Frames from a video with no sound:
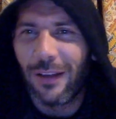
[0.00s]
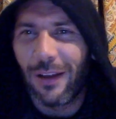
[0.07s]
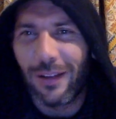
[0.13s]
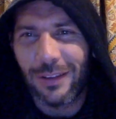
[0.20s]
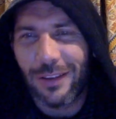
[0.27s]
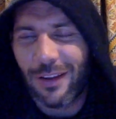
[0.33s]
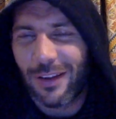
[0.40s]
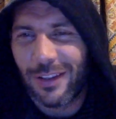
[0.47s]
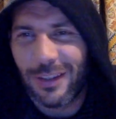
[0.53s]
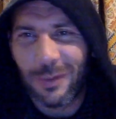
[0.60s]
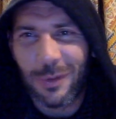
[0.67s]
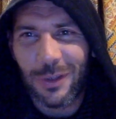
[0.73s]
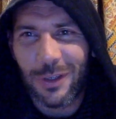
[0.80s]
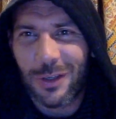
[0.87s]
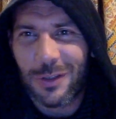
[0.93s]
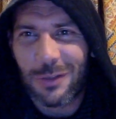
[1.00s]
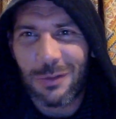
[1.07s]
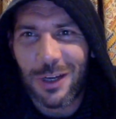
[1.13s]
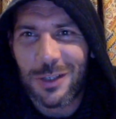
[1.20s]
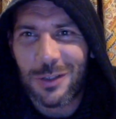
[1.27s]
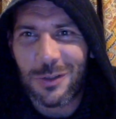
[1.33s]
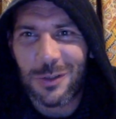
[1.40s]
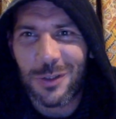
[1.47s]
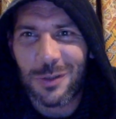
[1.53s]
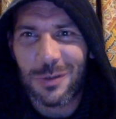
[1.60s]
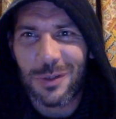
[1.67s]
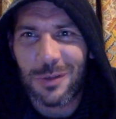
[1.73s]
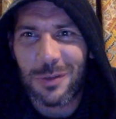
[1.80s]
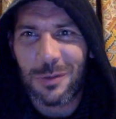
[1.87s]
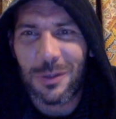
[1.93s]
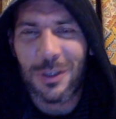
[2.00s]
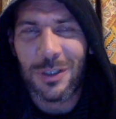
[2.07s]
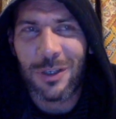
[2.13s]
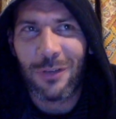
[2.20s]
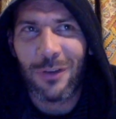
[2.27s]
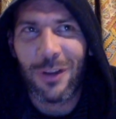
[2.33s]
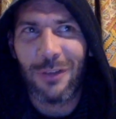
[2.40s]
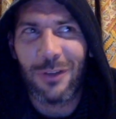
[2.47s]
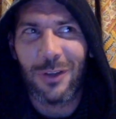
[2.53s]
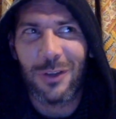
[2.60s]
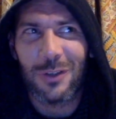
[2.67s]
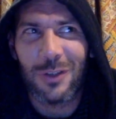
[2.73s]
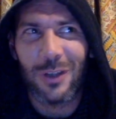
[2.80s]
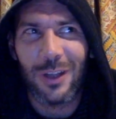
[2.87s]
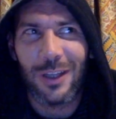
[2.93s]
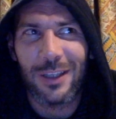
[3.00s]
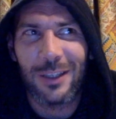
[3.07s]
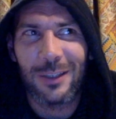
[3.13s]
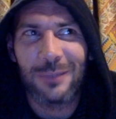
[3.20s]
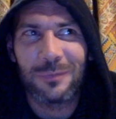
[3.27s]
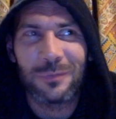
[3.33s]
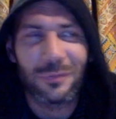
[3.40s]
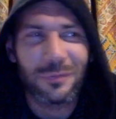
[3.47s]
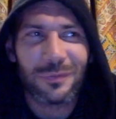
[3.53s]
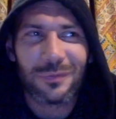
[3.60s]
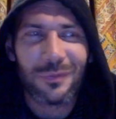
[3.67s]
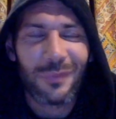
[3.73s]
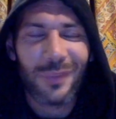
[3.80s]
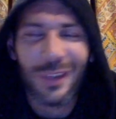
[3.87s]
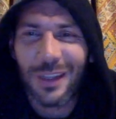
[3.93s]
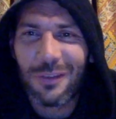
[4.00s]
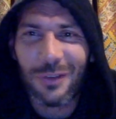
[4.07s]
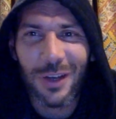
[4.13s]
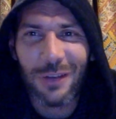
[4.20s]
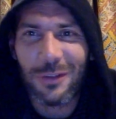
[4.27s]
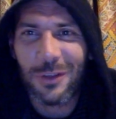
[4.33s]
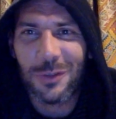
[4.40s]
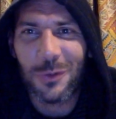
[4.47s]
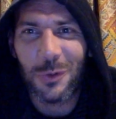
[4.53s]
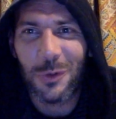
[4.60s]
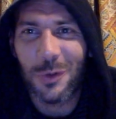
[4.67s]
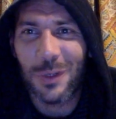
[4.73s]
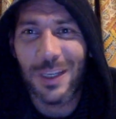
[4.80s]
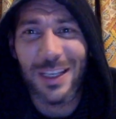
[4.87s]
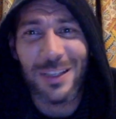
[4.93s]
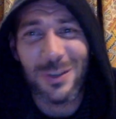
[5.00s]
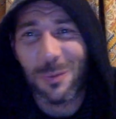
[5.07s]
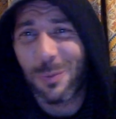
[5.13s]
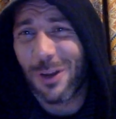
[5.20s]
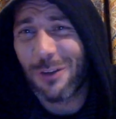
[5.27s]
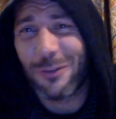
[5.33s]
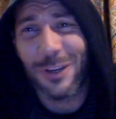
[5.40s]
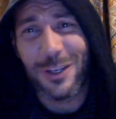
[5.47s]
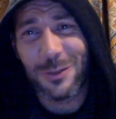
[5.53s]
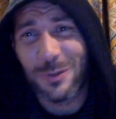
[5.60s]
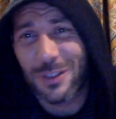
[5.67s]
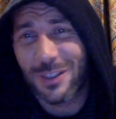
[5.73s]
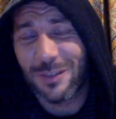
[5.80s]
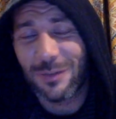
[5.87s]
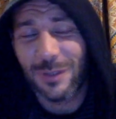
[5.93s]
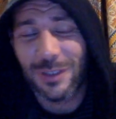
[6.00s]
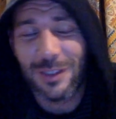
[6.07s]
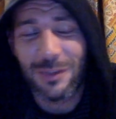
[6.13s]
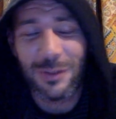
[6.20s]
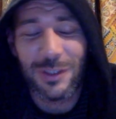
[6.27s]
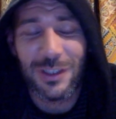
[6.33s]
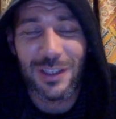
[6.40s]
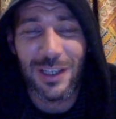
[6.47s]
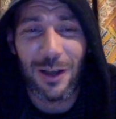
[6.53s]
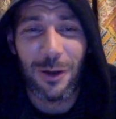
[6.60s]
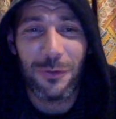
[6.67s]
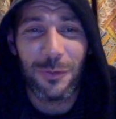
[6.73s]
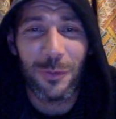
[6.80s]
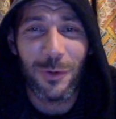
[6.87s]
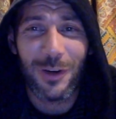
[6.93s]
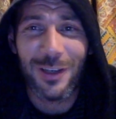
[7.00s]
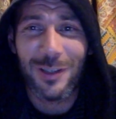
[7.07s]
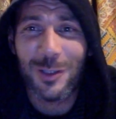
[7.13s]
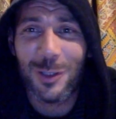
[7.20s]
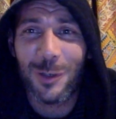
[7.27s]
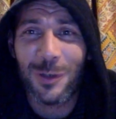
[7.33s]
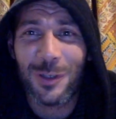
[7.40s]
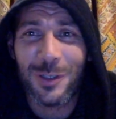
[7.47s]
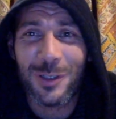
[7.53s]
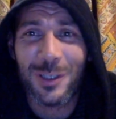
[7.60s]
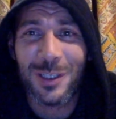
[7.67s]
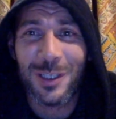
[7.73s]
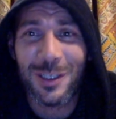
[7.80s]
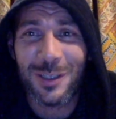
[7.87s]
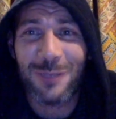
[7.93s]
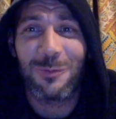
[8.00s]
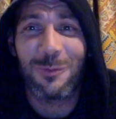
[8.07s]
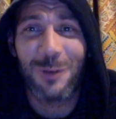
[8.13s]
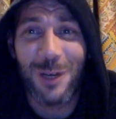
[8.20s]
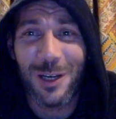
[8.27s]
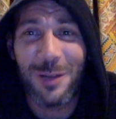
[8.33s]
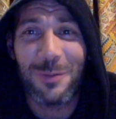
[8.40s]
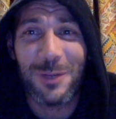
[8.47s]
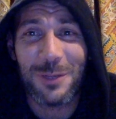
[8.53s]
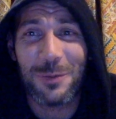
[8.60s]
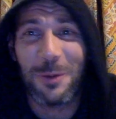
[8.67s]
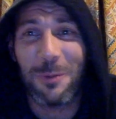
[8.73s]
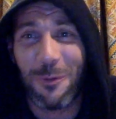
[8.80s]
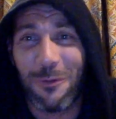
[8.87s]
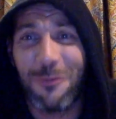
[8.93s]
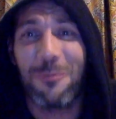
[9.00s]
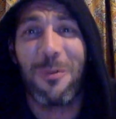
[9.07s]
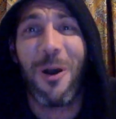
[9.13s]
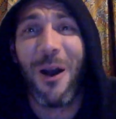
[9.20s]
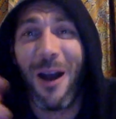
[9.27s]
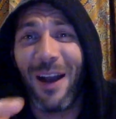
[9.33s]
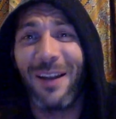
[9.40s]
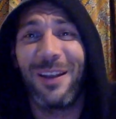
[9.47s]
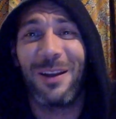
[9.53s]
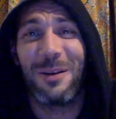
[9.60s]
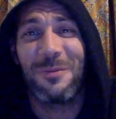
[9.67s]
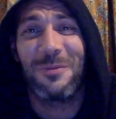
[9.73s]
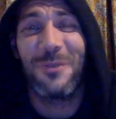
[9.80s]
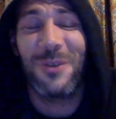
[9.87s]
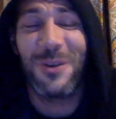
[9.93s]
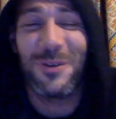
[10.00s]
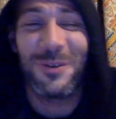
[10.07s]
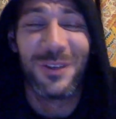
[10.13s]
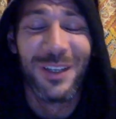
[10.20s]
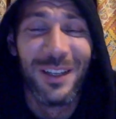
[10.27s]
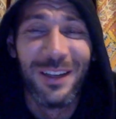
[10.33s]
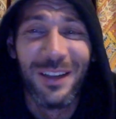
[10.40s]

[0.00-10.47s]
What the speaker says: I think when I go to restaurants sometimes, especially if I ever go to if I ever go to all you eats or buffets, which isn't that often, but when I do, I just see some really obese people piling up food.